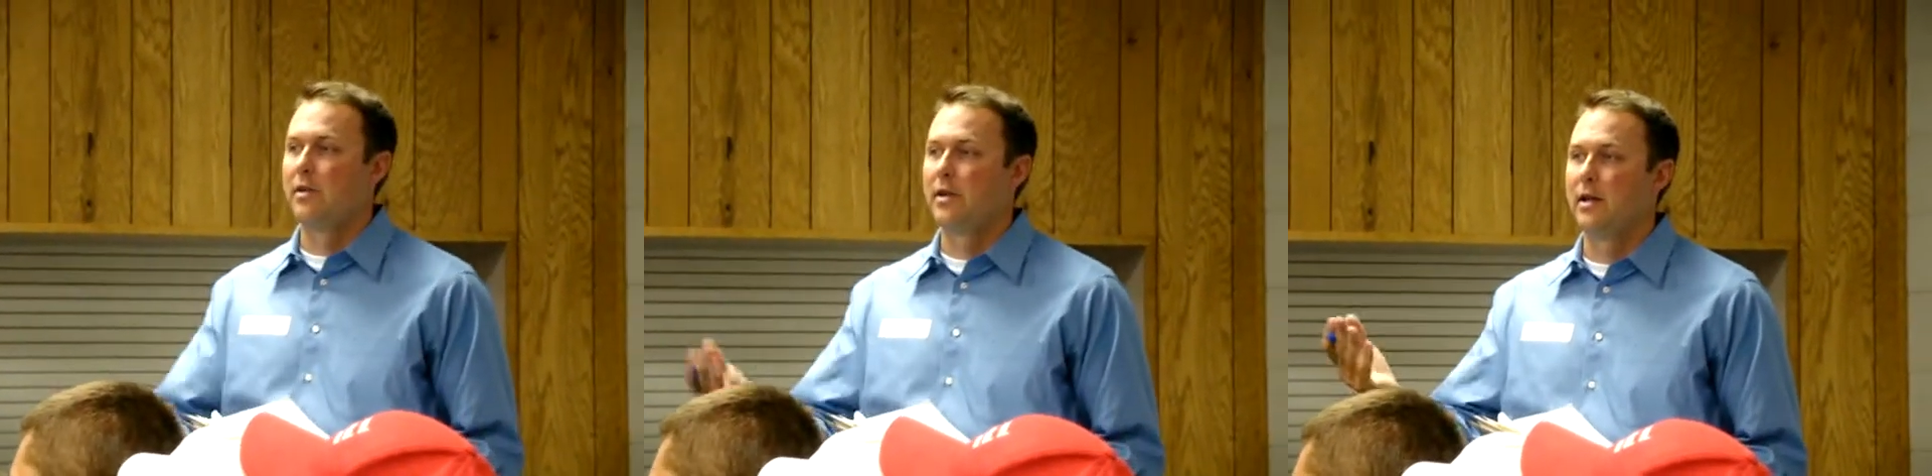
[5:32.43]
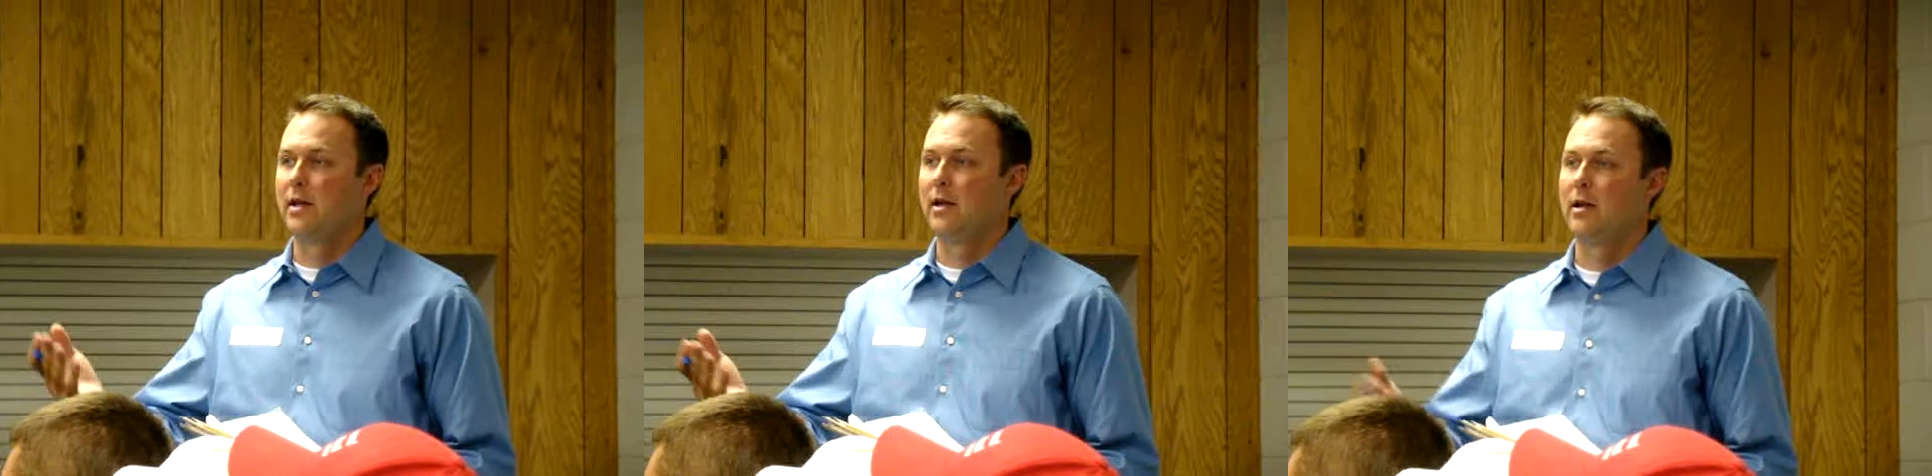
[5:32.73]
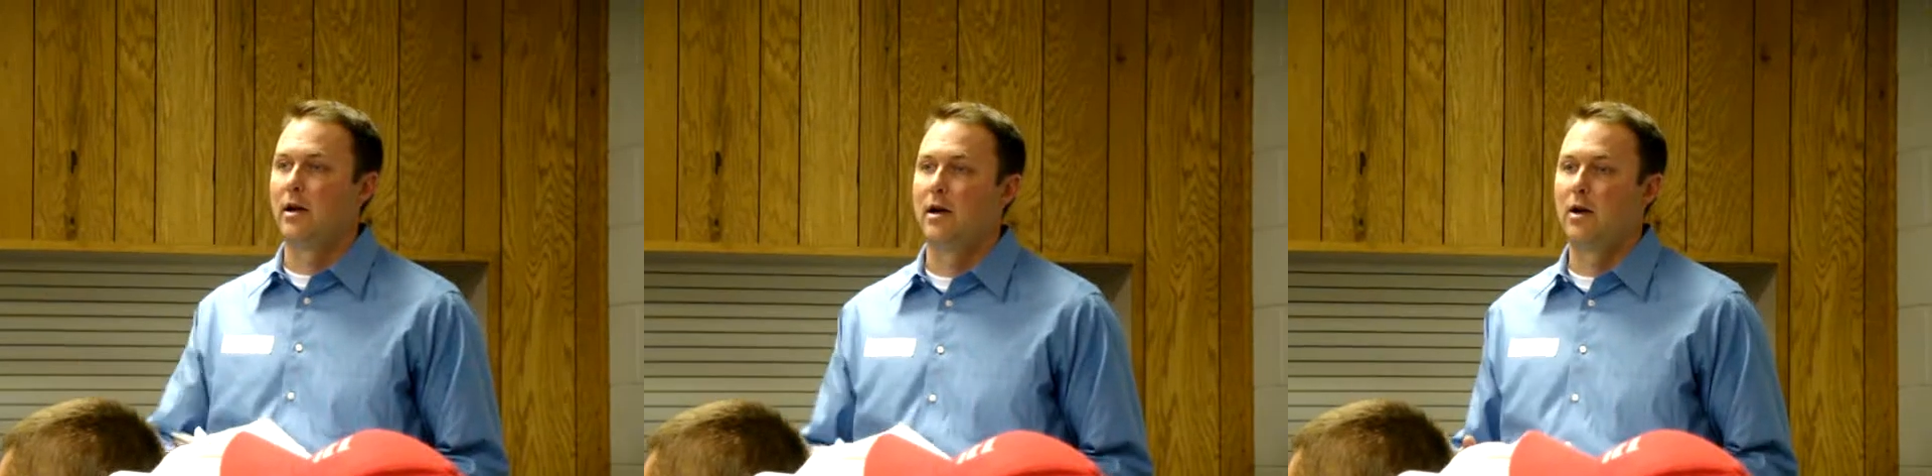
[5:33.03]
The
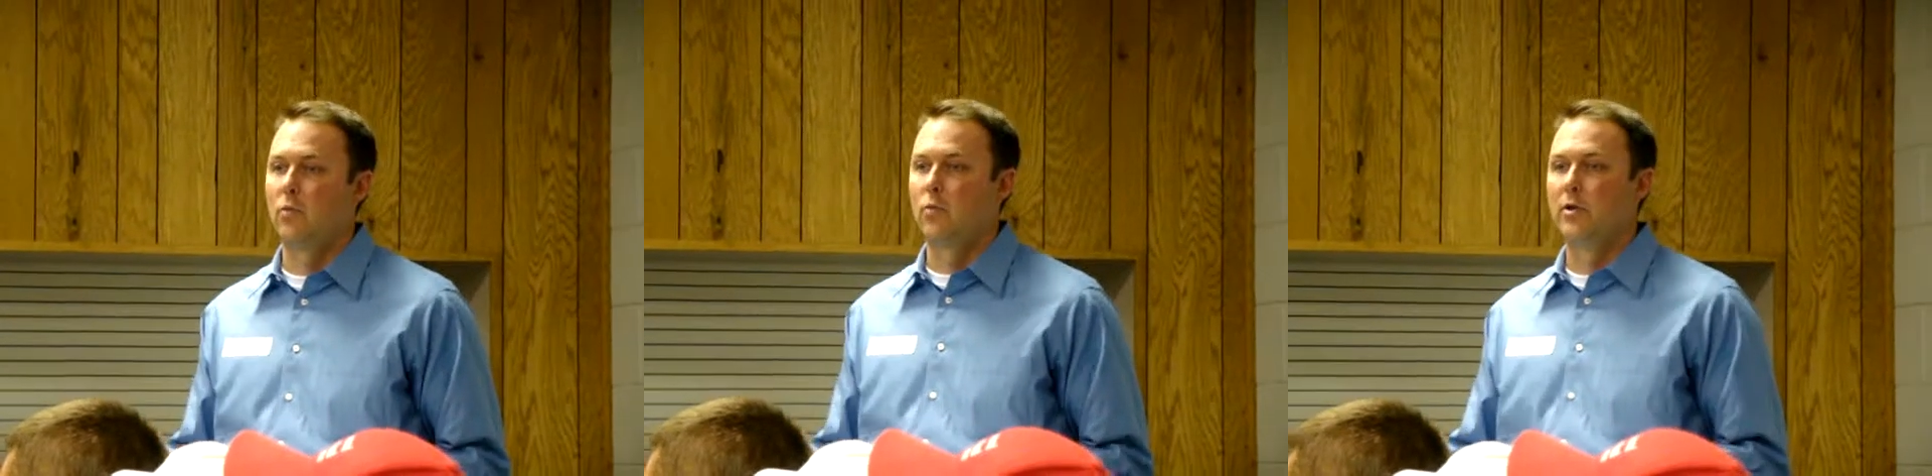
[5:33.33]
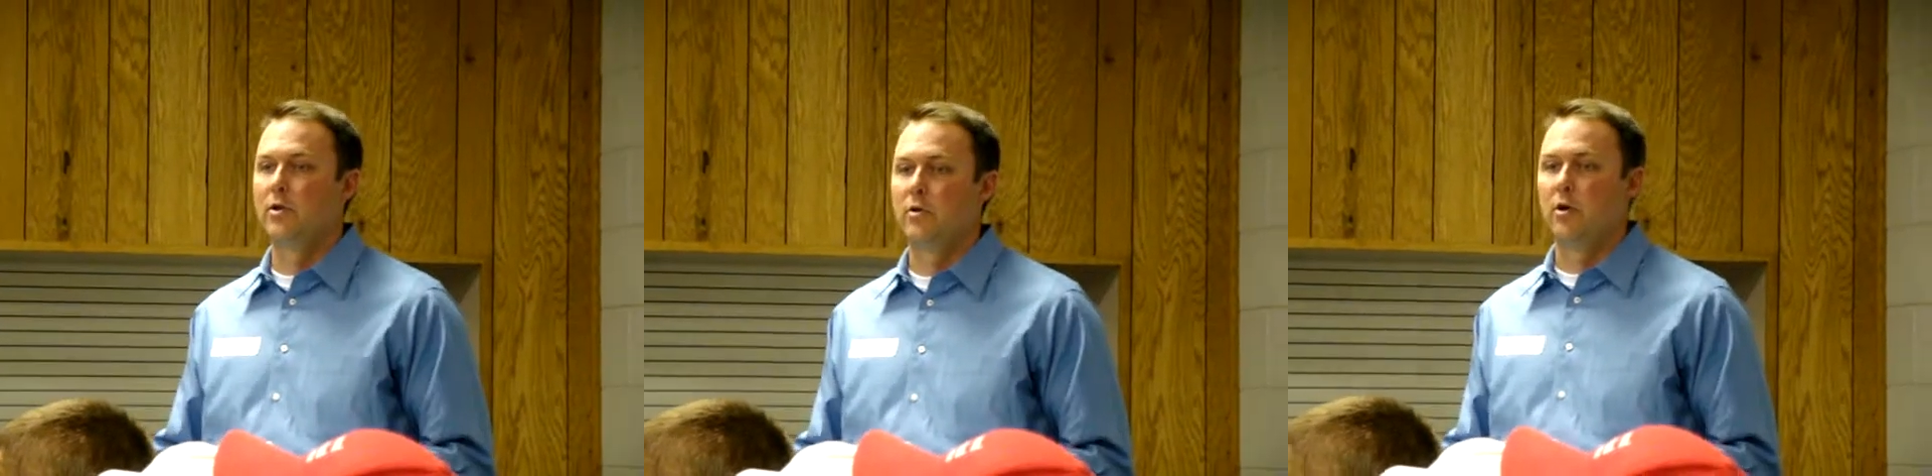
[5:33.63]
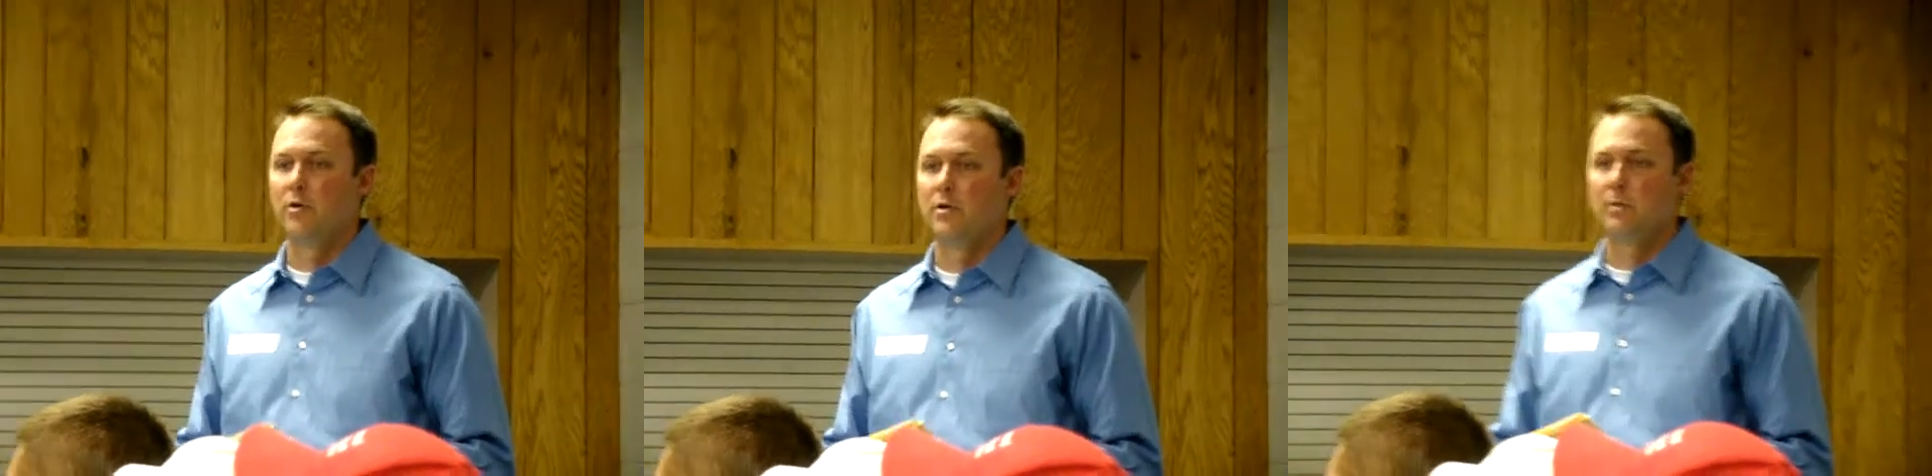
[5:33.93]
Woodland
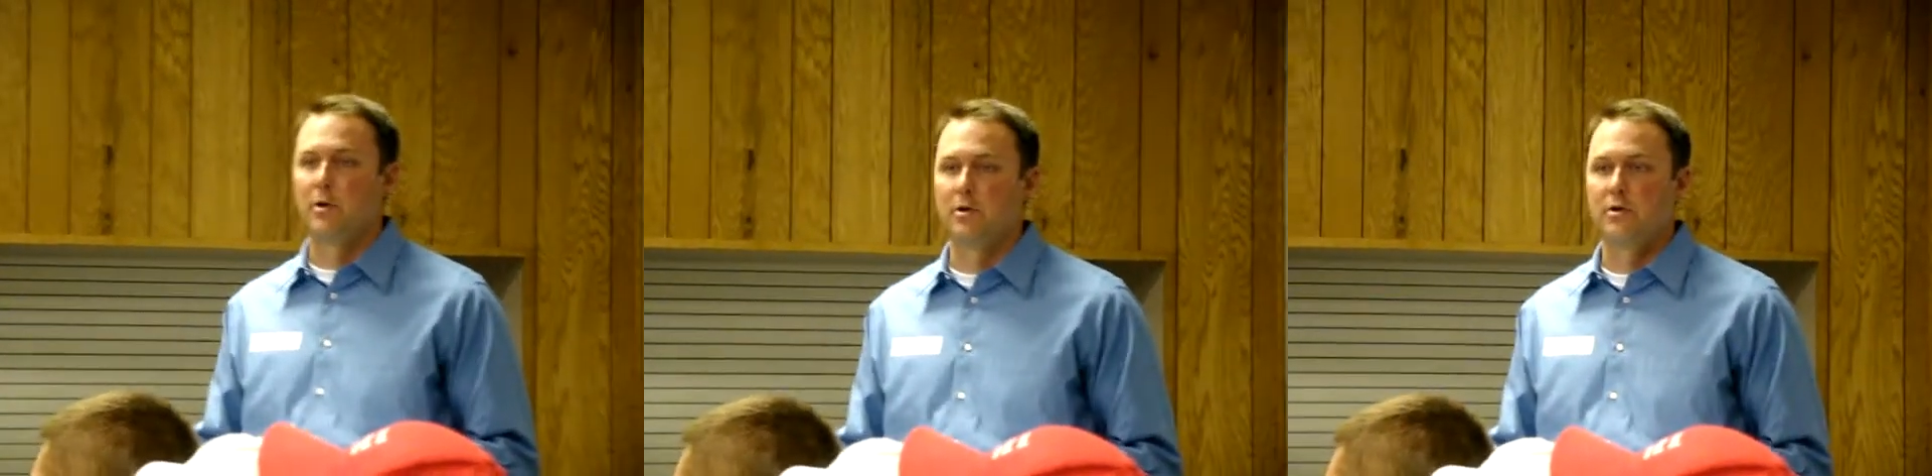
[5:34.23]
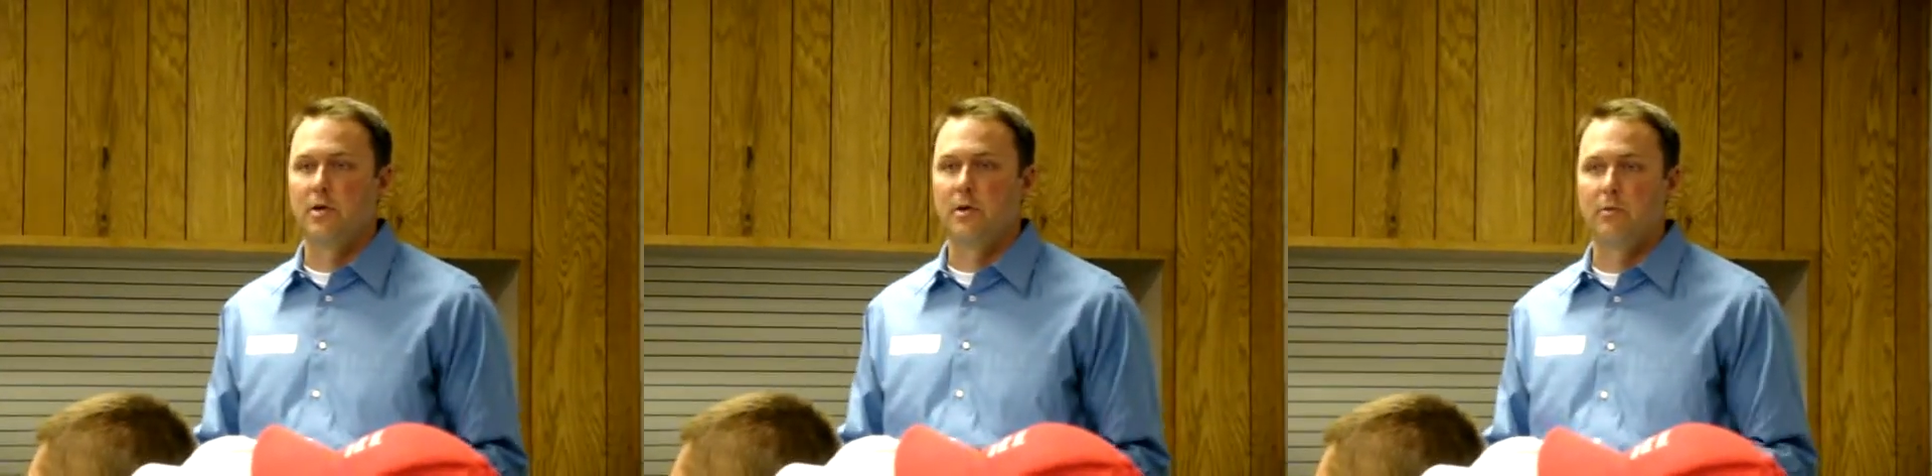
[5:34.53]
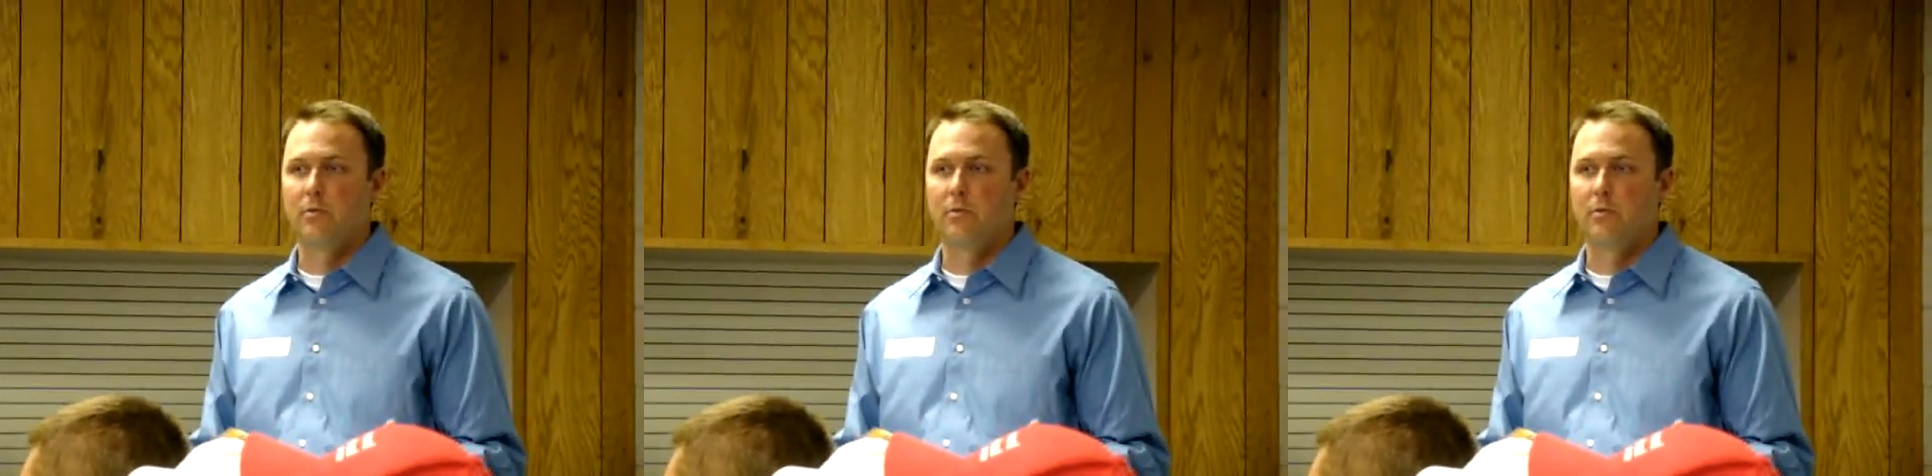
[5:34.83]
Road is a partnership